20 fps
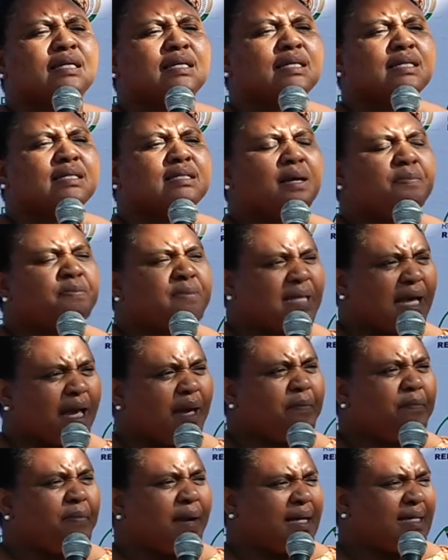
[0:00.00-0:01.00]

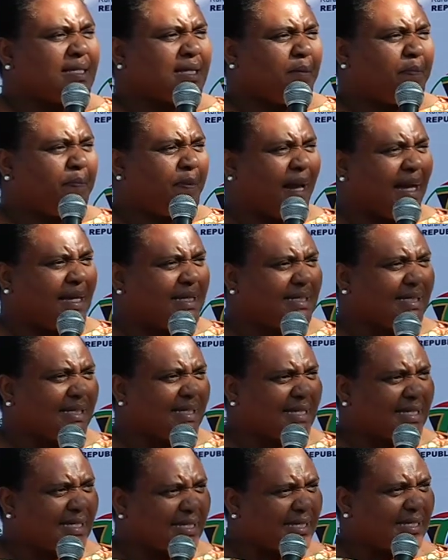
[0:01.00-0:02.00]
September is a
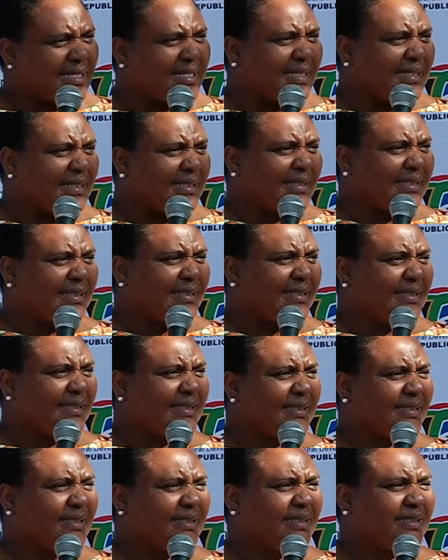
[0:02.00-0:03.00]
planting season
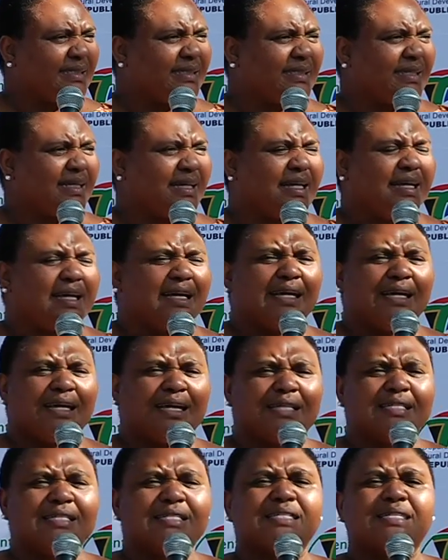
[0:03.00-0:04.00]

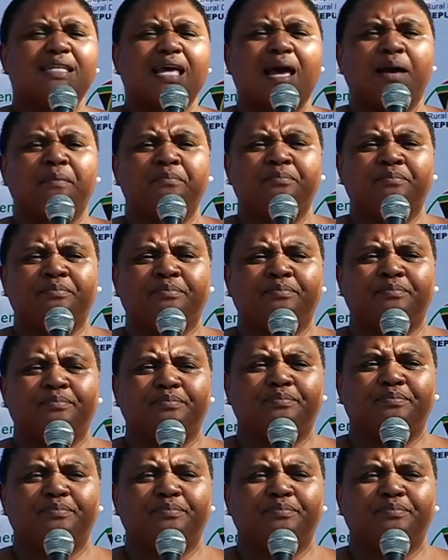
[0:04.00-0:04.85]
in some